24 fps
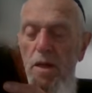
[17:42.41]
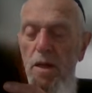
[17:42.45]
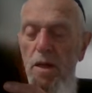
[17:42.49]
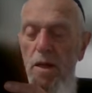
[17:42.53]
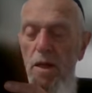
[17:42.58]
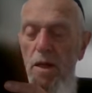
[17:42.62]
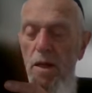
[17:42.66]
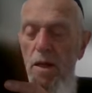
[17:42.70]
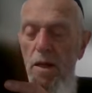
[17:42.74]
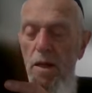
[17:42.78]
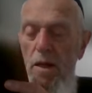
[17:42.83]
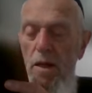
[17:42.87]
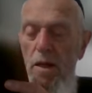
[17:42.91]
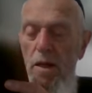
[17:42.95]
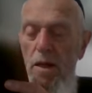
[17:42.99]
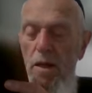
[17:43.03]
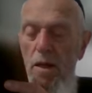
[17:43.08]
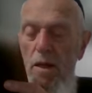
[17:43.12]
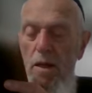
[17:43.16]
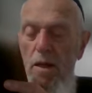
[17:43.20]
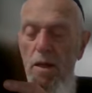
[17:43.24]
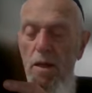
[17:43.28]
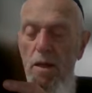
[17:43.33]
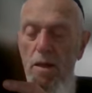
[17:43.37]

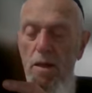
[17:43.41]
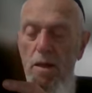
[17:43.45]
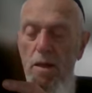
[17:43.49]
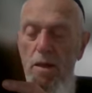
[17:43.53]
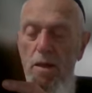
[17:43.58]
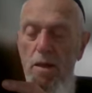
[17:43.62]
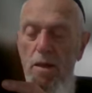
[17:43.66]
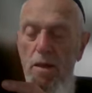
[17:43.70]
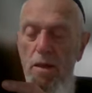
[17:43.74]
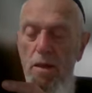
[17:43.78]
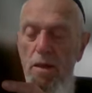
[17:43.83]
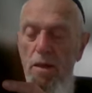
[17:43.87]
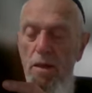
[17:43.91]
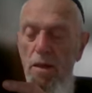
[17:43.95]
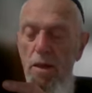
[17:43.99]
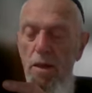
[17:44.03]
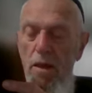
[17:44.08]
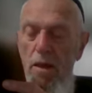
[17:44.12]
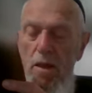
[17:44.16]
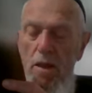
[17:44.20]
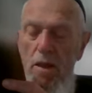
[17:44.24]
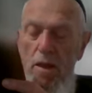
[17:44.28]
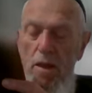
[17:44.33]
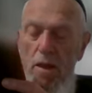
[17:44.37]
uh,
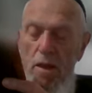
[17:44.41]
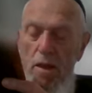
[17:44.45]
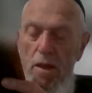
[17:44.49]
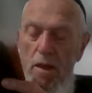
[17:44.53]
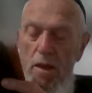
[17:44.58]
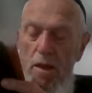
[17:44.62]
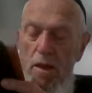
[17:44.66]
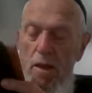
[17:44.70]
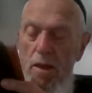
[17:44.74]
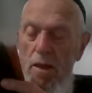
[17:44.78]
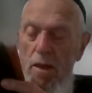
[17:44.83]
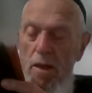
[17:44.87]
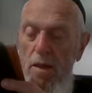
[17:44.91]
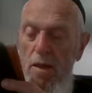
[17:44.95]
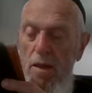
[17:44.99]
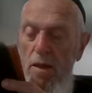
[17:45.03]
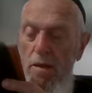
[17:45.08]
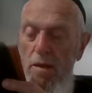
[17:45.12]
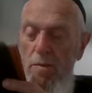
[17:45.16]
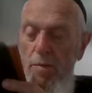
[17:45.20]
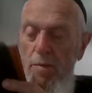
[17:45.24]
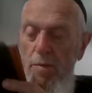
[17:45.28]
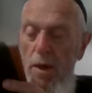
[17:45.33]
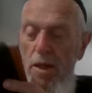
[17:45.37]
the
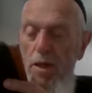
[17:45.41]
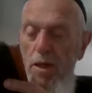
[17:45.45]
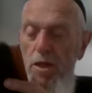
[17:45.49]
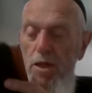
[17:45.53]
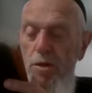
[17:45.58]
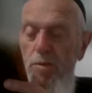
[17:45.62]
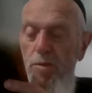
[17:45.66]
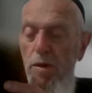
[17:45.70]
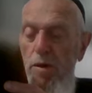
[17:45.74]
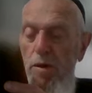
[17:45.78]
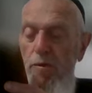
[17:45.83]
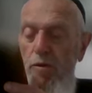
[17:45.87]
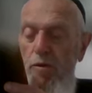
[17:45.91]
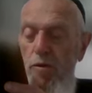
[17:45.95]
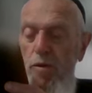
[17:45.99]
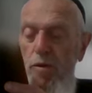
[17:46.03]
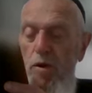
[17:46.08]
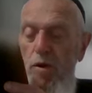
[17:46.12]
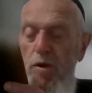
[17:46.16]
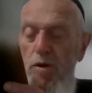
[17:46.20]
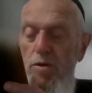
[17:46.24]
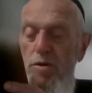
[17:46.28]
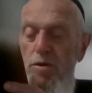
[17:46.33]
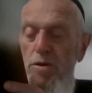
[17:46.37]
punishment for
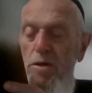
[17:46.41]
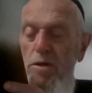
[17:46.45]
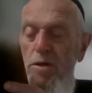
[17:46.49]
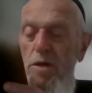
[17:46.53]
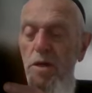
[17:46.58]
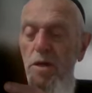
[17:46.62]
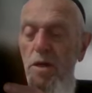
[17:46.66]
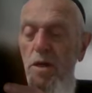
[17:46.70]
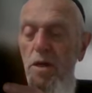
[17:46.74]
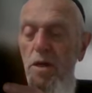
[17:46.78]
those